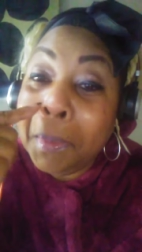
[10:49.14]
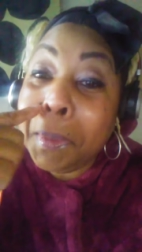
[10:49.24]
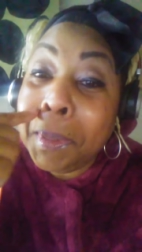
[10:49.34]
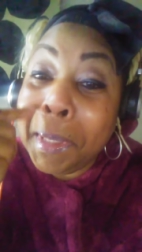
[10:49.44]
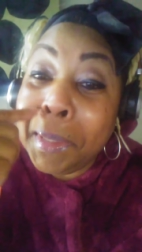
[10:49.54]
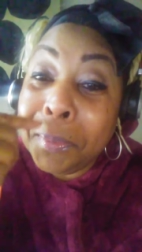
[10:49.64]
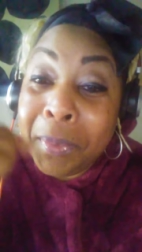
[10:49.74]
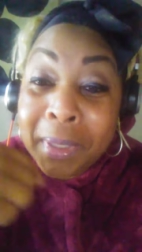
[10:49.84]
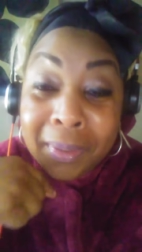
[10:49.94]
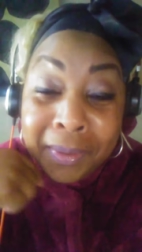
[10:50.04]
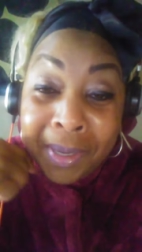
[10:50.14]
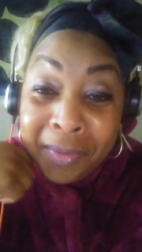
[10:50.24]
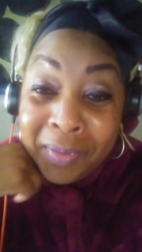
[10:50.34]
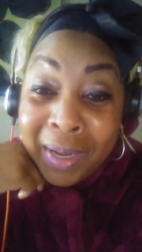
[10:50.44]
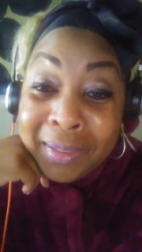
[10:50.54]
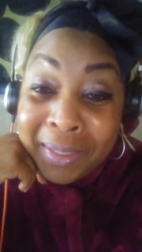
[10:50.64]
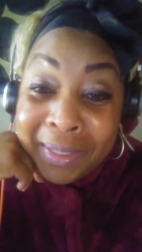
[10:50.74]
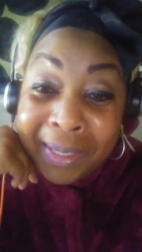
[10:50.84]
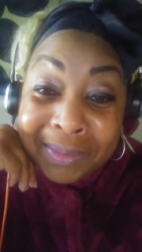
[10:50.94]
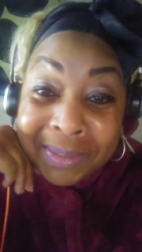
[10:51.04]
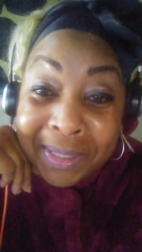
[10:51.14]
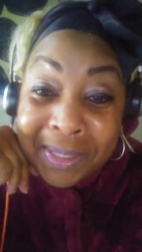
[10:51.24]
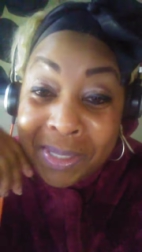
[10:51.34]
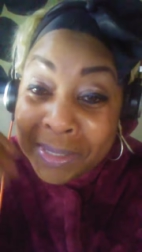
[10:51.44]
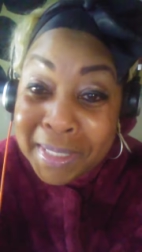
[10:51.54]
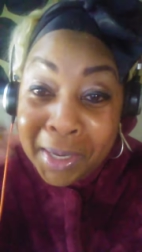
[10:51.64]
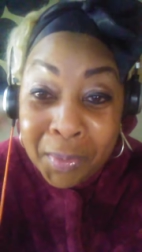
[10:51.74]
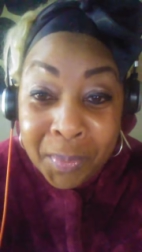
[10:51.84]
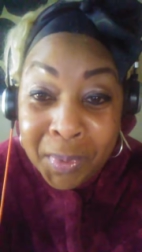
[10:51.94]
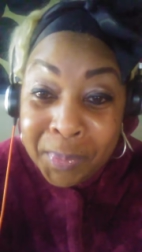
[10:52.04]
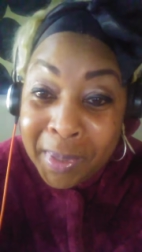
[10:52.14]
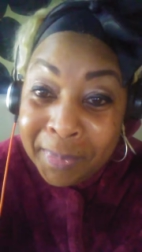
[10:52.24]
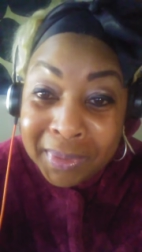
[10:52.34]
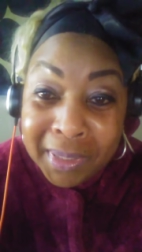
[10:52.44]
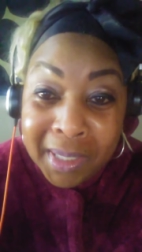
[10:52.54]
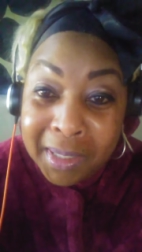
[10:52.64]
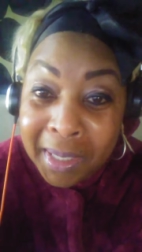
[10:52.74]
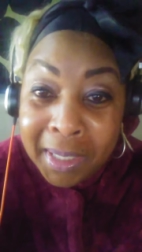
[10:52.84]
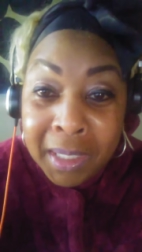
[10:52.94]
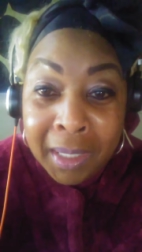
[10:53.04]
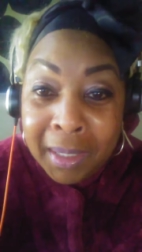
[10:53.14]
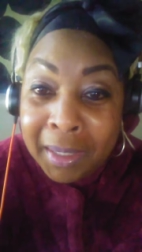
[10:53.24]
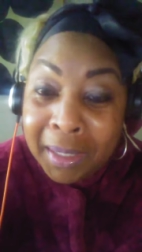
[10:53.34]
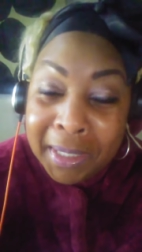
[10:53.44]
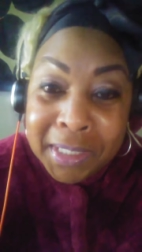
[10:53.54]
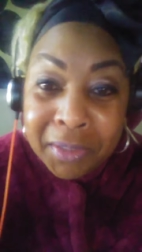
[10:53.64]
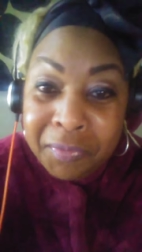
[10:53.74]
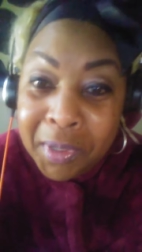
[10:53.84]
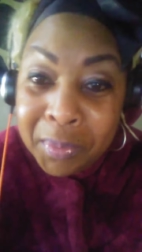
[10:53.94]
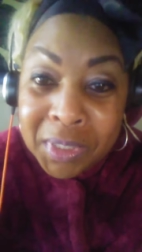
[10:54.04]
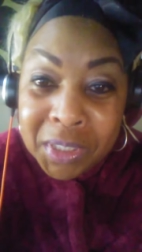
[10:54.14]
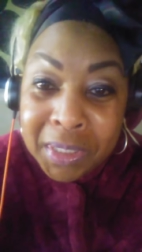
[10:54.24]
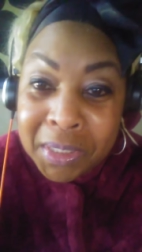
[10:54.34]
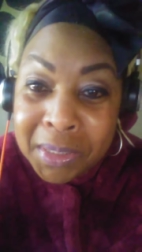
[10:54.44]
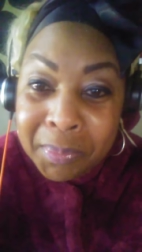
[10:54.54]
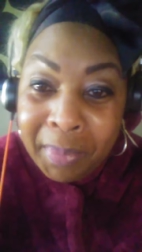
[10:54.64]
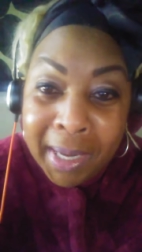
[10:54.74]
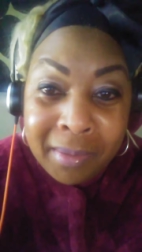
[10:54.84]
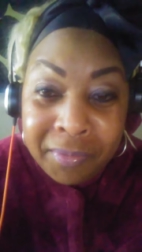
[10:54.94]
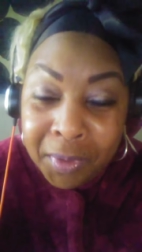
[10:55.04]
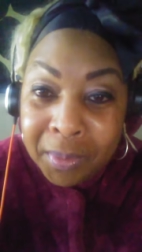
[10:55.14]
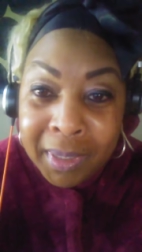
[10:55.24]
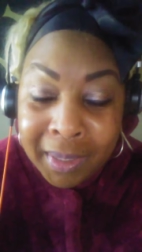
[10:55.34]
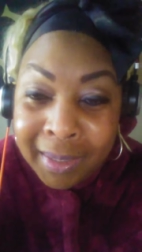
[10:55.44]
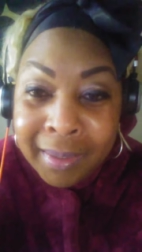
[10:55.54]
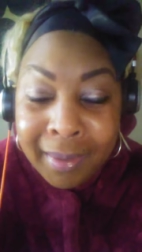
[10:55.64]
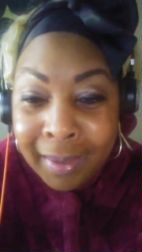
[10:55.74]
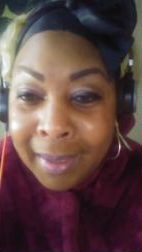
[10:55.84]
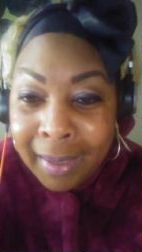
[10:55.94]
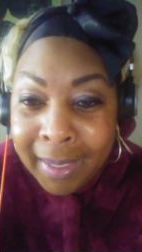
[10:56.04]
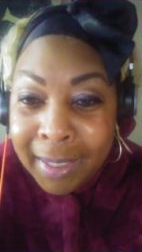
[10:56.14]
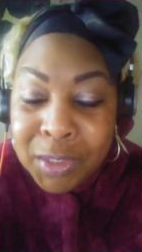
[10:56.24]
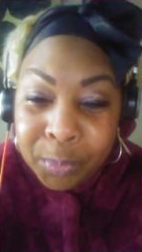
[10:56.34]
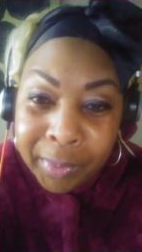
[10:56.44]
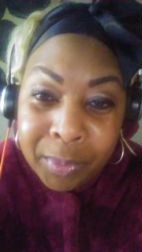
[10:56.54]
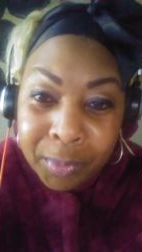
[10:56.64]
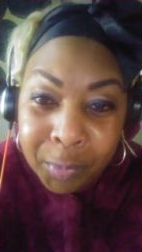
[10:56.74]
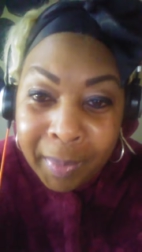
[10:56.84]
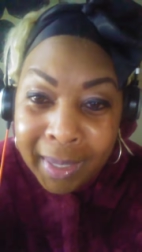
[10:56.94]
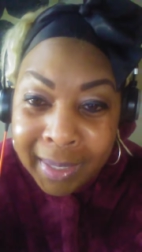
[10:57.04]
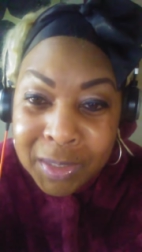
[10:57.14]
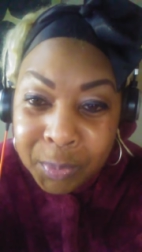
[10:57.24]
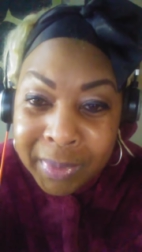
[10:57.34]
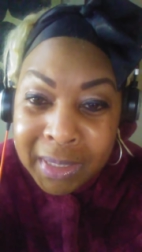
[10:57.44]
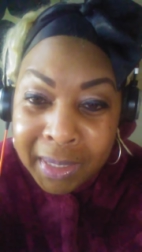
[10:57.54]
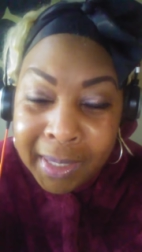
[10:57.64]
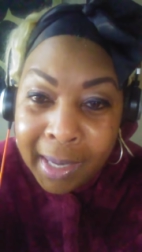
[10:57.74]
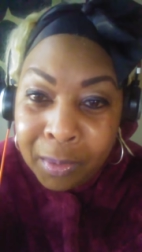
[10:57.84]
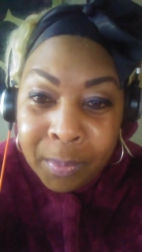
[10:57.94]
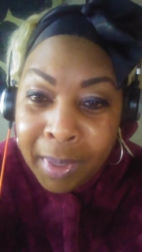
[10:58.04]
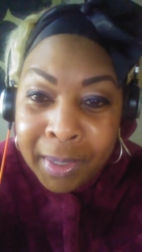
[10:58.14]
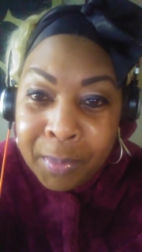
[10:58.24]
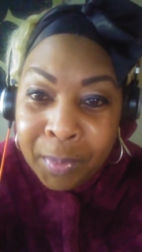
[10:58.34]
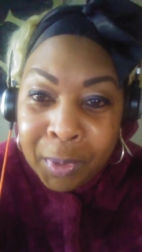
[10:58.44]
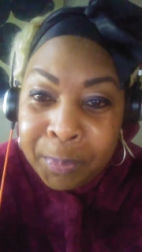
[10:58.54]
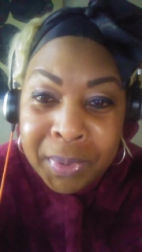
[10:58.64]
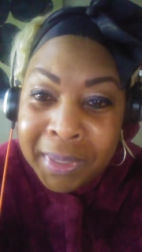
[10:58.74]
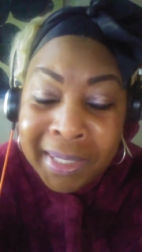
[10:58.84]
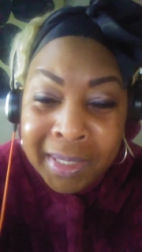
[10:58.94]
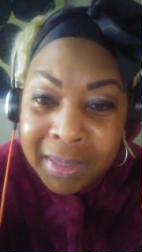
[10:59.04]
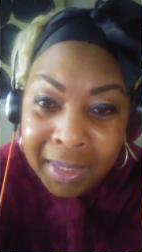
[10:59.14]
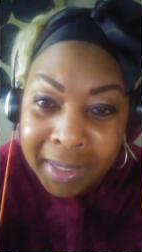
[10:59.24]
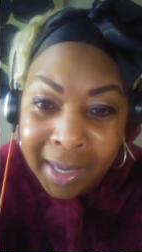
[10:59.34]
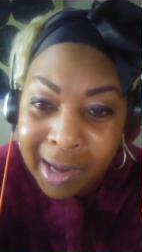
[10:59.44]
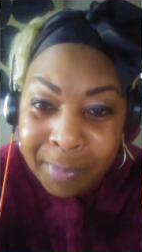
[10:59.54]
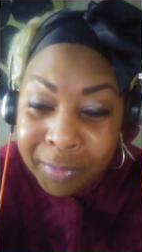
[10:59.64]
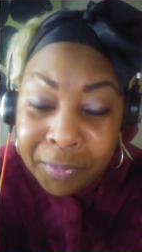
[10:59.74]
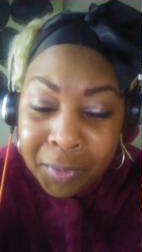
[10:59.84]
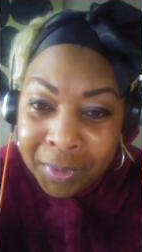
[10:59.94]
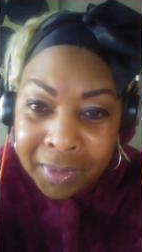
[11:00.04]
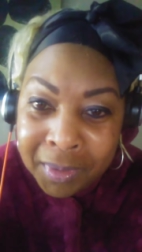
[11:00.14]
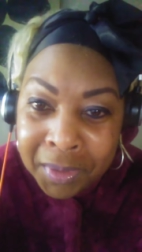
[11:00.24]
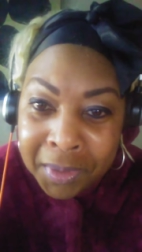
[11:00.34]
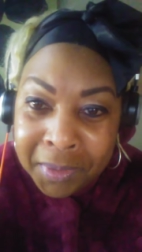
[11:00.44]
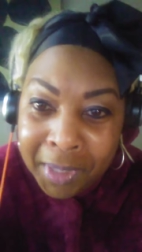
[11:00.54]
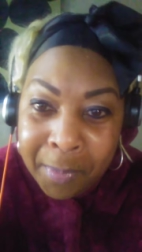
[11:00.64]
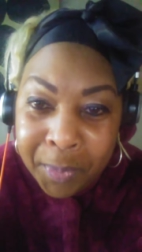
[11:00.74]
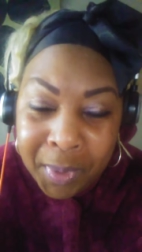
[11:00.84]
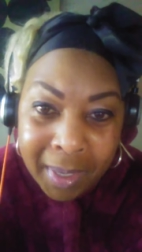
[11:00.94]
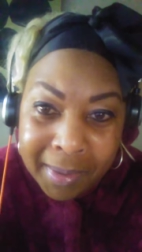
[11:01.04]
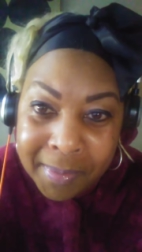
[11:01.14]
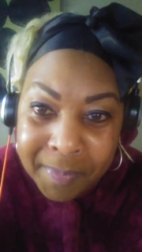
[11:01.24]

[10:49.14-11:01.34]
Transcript: Now that we I've gotten it out there, because I don't want people thinking that Auntie Fee was just baiting folk in. Yeah, I had to regroup. I had to rethink. I don't I didn't want to put anything out before they put out.